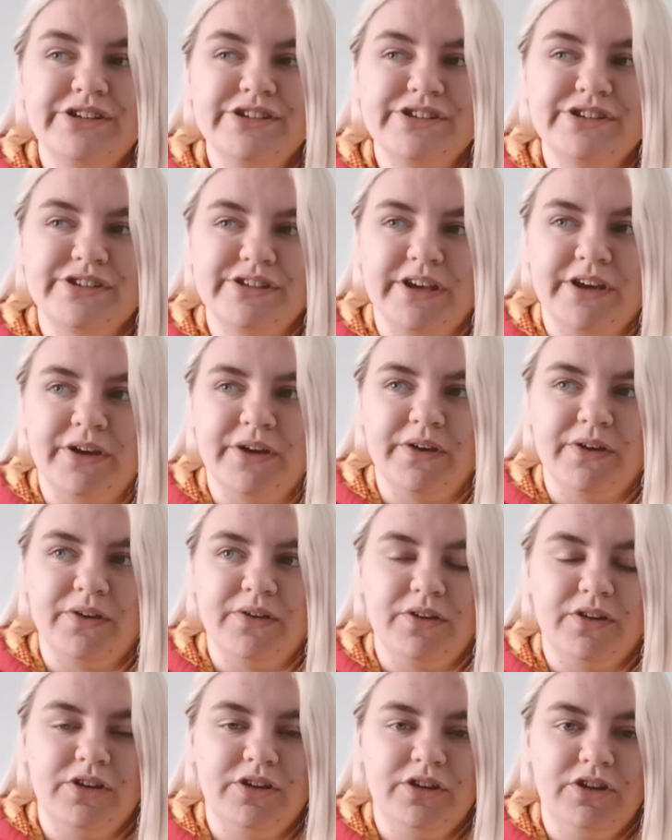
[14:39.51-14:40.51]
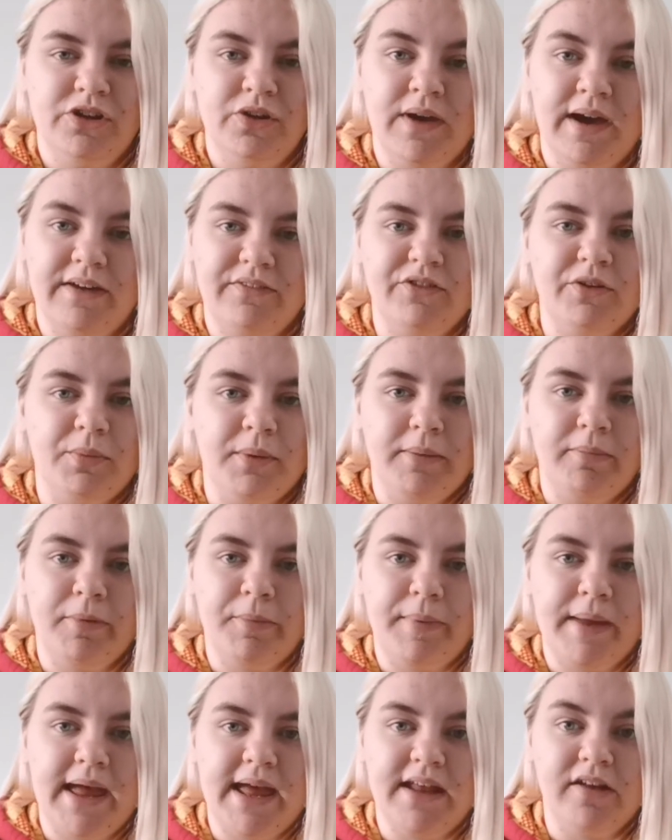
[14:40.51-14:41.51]
so you have to be
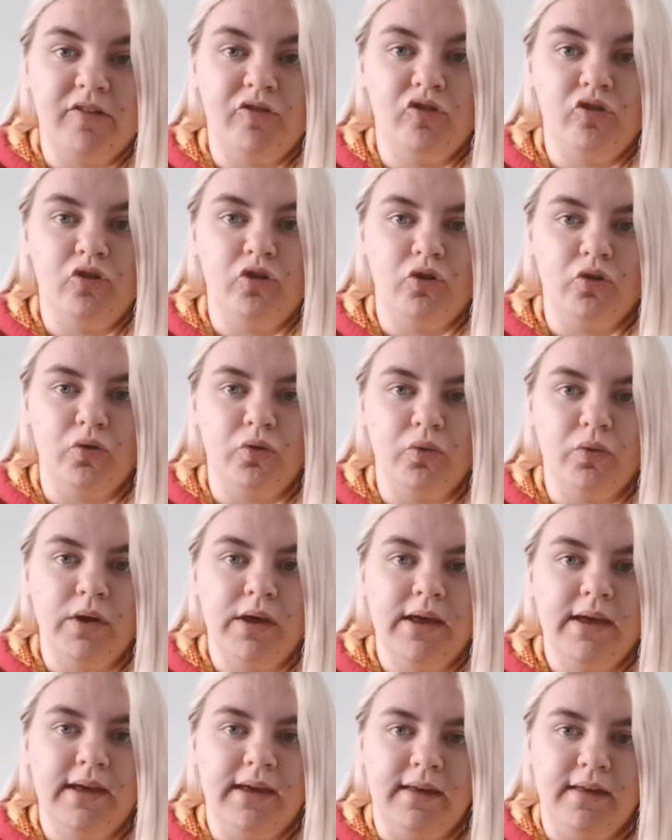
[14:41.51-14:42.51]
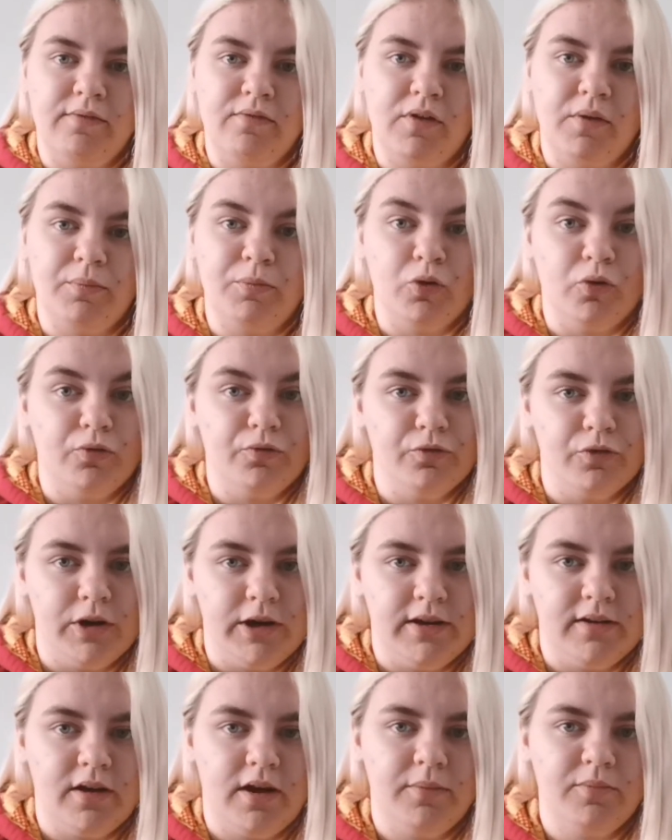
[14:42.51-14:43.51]
prepared to give up your
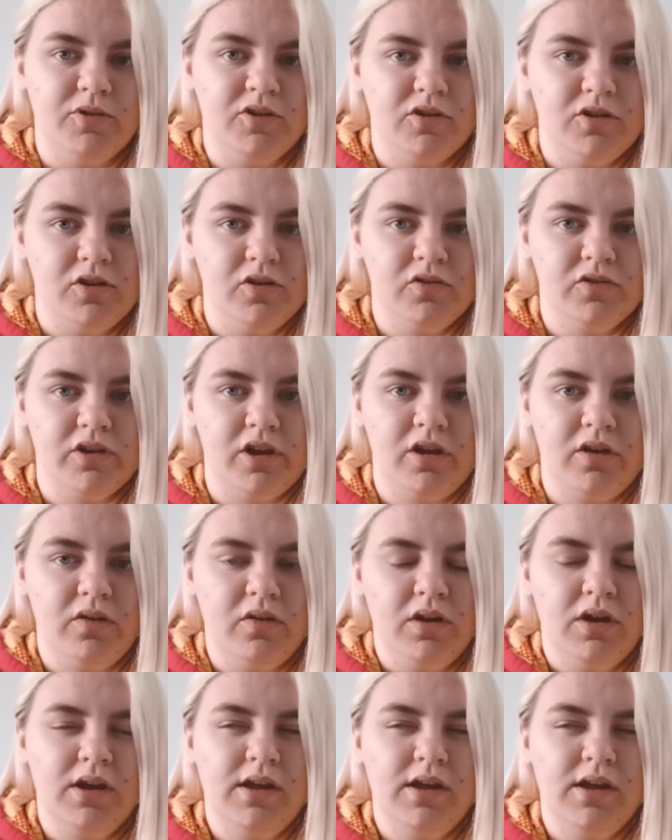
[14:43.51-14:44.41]
free time to do so.